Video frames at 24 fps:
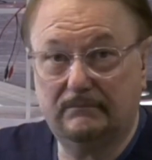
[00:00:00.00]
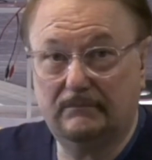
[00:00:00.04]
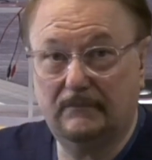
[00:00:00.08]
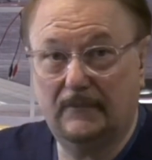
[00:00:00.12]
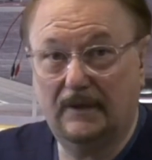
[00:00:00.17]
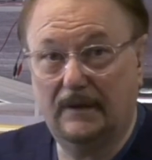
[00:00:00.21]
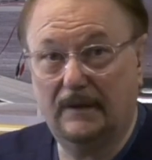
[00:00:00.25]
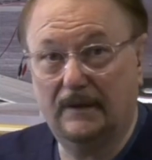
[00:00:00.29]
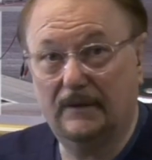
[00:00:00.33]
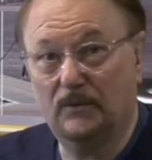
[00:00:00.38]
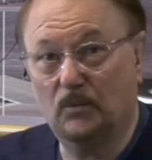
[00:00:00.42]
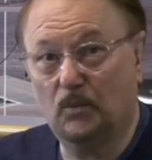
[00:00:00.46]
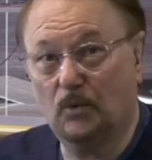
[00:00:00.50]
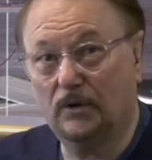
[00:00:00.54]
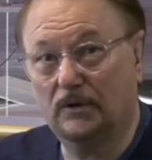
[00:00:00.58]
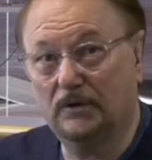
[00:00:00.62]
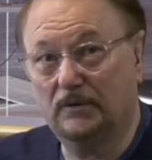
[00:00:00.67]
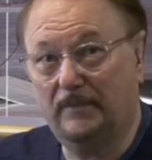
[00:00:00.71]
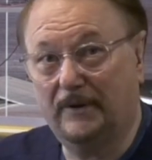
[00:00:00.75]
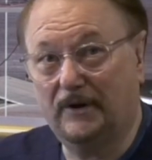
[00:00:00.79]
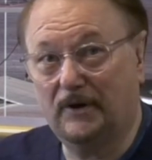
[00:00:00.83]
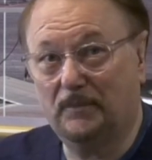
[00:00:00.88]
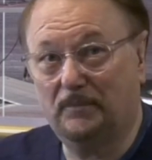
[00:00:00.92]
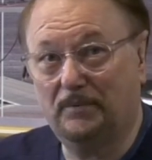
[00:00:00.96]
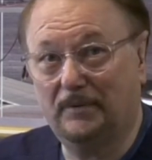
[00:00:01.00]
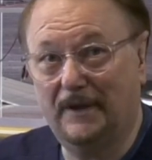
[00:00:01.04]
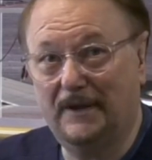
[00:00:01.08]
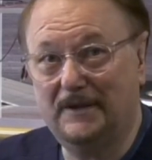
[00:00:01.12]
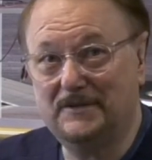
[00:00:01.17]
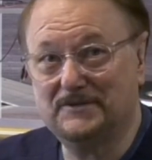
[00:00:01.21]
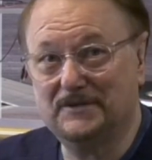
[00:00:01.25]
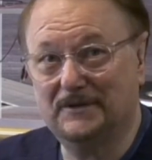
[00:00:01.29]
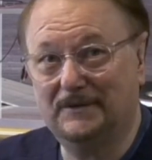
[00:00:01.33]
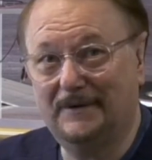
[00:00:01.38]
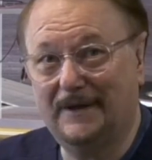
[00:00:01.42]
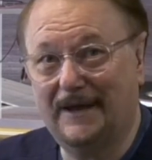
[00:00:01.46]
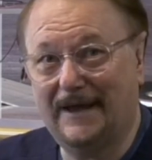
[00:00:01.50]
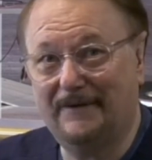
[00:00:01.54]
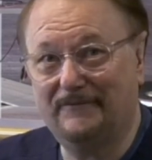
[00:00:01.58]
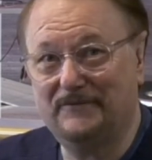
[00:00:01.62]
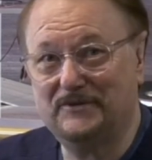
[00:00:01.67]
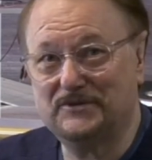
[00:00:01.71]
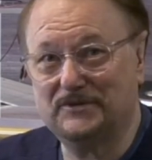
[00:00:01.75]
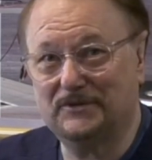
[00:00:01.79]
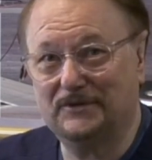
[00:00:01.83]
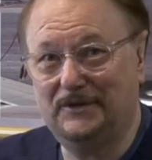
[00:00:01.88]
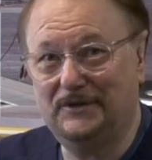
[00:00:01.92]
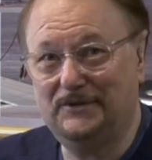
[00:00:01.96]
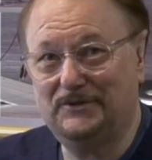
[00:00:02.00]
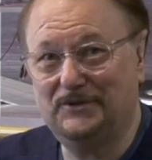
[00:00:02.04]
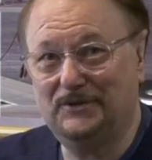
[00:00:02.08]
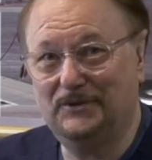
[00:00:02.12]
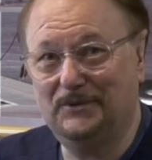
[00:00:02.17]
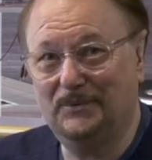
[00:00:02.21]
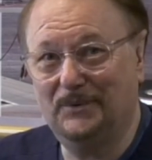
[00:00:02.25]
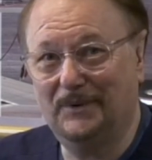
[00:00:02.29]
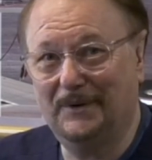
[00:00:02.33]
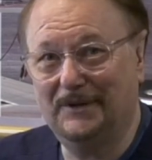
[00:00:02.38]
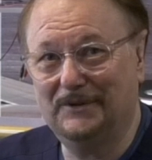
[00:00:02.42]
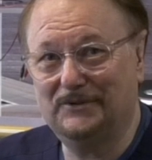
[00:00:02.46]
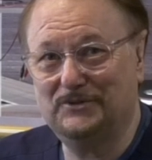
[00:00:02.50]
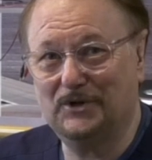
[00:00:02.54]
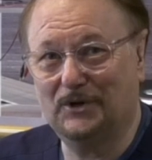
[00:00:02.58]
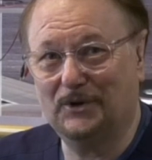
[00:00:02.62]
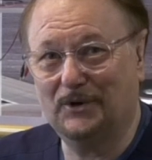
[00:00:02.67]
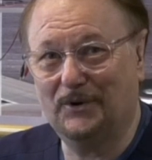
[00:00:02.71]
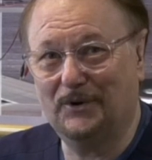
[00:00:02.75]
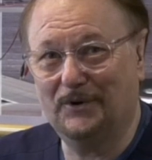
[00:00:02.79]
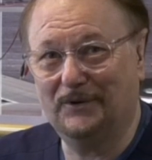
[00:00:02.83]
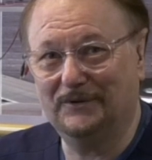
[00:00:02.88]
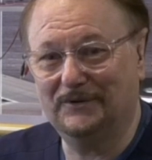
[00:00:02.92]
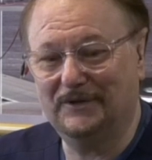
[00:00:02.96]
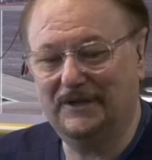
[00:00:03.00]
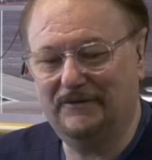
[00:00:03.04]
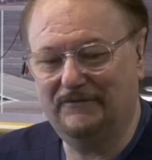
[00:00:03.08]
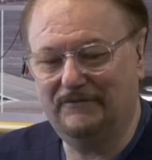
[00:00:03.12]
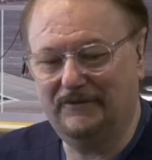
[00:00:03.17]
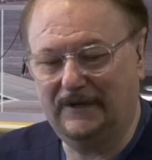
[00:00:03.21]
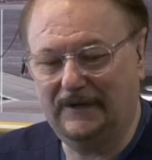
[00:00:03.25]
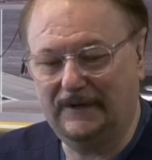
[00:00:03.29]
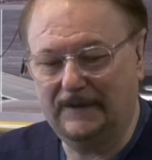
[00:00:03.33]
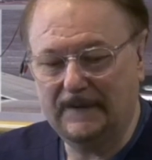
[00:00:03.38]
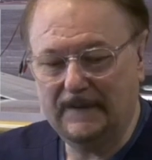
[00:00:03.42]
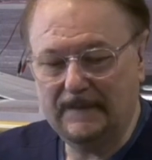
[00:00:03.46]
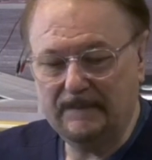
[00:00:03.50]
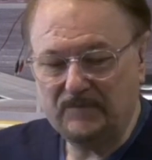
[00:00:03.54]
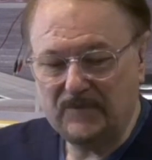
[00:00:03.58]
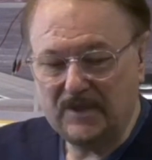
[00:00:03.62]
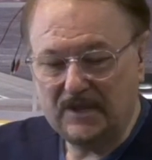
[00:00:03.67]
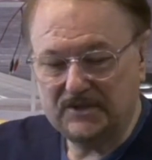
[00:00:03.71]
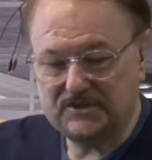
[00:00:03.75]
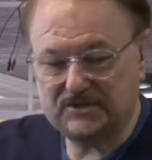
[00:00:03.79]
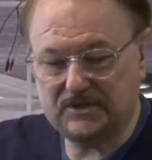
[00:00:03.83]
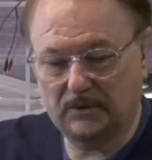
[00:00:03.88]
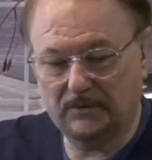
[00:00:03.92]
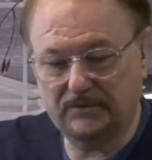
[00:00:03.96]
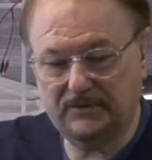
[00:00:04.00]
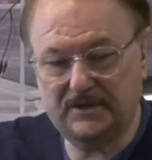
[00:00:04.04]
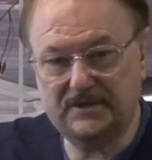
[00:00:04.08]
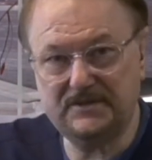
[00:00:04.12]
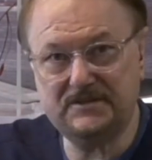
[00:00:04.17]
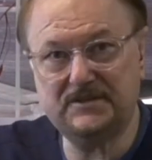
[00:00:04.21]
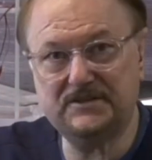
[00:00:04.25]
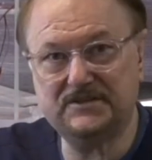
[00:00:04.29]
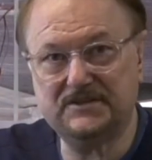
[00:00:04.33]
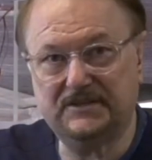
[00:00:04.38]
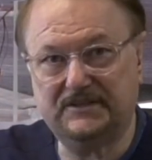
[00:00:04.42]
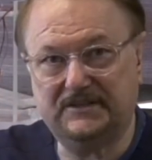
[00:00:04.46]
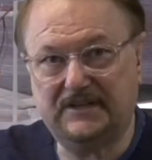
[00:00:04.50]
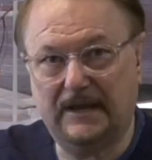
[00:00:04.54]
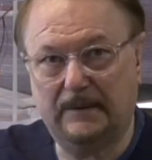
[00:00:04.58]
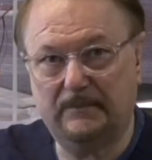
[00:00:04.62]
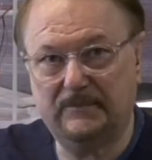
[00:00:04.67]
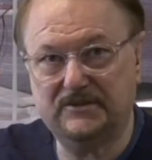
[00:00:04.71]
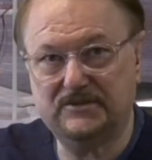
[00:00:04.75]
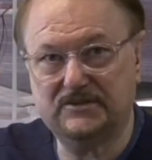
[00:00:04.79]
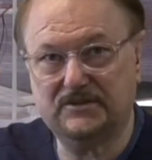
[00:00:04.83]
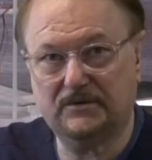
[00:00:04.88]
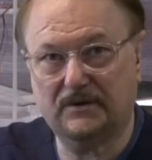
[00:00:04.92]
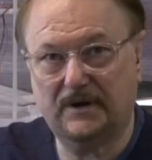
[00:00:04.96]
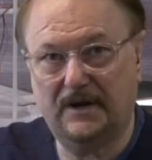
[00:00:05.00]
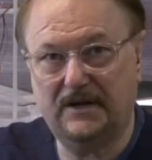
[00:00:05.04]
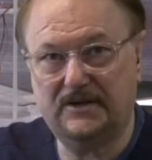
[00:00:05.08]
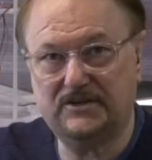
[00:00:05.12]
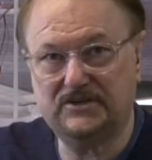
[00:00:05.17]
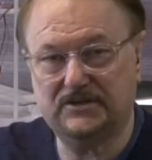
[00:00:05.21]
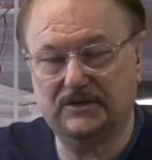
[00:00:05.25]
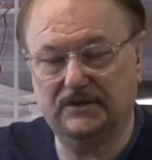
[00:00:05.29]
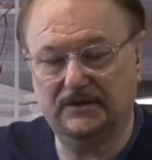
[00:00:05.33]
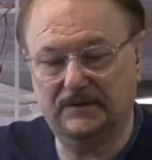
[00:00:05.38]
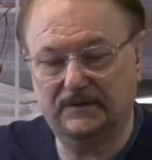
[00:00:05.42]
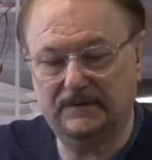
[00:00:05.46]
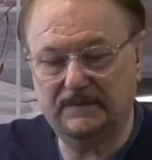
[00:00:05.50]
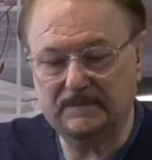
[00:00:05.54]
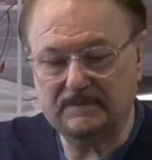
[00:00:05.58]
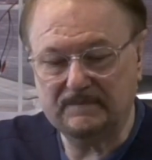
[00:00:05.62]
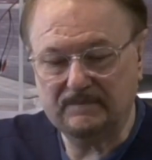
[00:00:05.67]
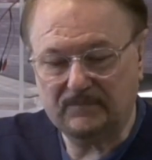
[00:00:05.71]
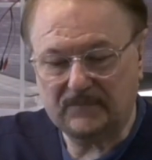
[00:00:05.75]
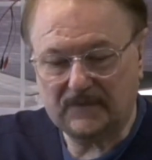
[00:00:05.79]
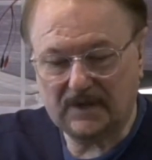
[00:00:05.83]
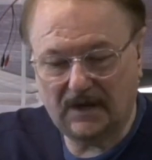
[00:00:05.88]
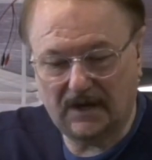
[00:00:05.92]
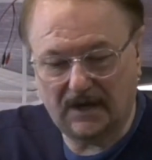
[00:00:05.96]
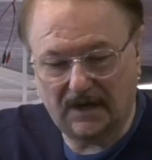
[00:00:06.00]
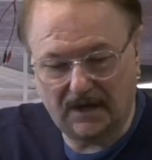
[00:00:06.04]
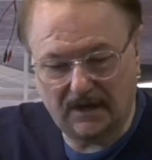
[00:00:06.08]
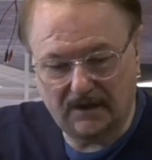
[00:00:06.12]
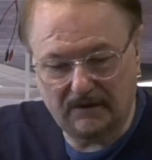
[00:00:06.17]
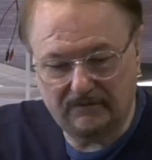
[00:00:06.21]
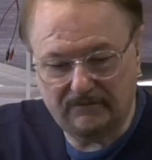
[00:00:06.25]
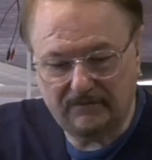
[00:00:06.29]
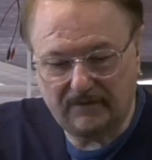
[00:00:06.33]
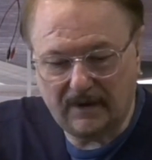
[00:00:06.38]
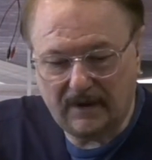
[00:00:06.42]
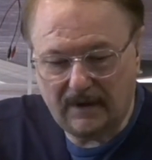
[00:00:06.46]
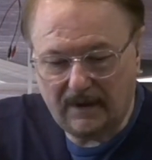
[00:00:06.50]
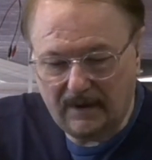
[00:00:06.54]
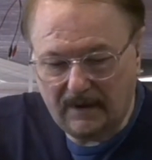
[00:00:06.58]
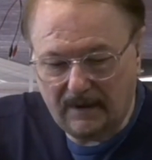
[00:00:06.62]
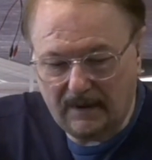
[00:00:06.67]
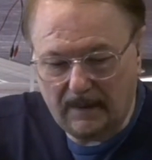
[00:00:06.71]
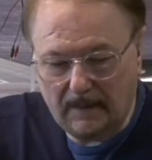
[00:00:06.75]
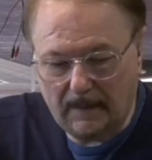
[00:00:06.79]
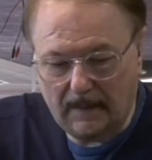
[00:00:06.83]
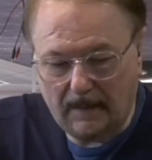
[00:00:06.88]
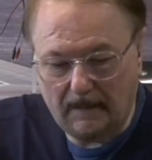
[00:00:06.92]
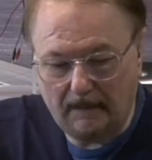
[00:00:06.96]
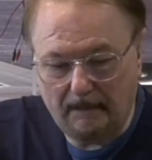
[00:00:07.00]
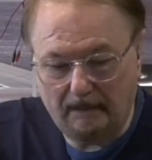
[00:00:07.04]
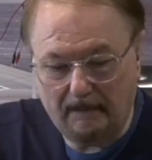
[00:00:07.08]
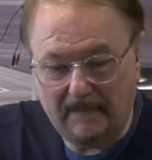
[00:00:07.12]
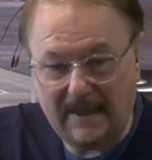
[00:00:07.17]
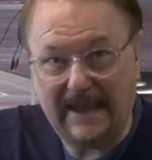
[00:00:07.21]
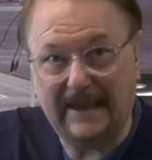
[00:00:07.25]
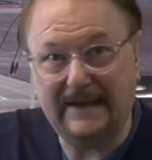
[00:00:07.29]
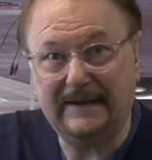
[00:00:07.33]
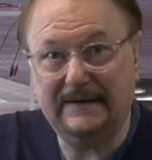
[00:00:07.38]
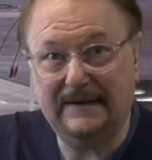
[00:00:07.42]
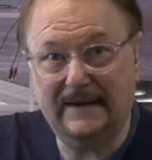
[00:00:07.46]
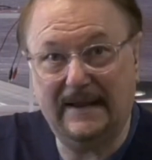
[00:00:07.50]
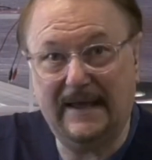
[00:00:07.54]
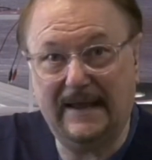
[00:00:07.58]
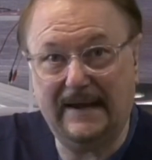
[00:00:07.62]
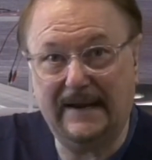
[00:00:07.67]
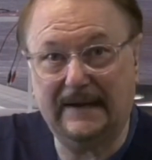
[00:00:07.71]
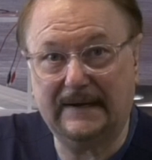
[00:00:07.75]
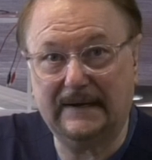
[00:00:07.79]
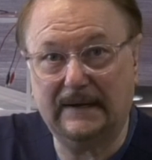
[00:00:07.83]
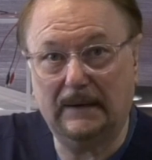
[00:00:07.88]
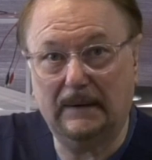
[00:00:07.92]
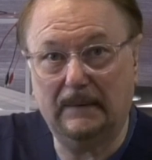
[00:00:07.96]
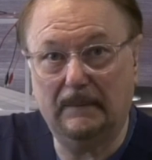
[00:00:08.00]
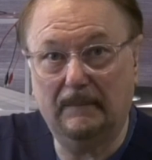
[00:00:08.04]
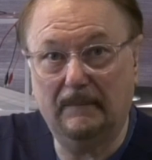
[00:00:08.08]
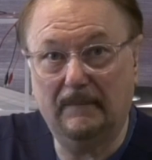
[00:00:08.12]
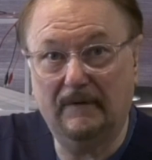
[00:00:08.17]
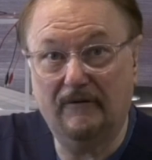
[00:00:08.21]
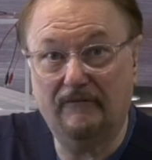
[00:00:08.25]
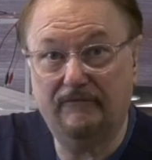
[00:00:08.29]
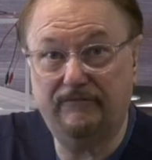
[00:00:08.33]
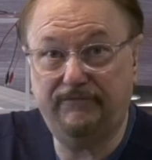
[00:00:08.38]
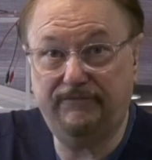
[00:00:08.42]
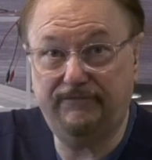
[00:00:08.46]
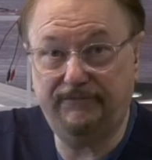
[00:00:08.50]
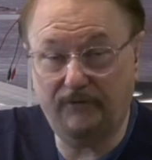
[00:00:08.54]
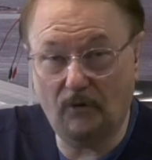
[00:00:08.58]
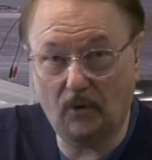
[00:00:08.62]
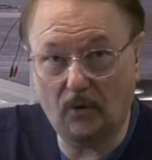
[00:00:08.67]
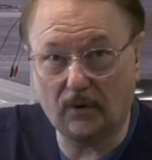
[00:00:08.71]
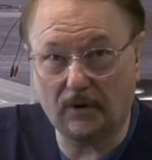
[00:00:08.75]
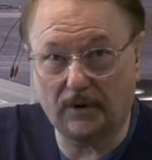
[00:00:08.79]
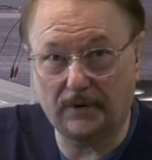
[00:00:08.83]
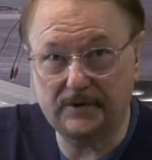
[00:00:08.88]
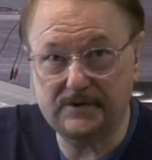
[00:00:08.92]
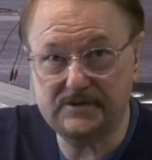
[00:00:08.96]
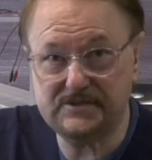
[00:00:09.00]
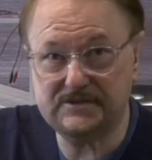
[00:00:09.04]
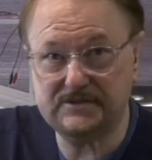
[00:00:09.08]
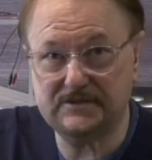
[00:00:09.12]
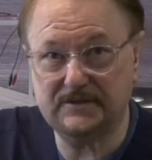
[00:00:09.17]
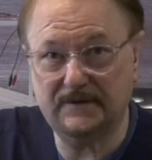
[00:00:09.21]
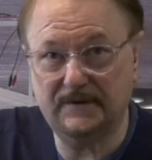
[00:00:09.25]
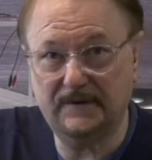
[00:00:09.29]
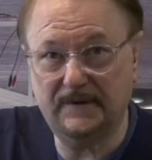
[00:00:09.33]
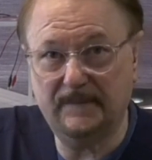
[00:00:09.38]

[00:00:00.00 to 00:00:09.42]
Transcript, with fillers: uh, the world a better place and obviously to, uh, to earn a living. So this is a demonstration of magnetic force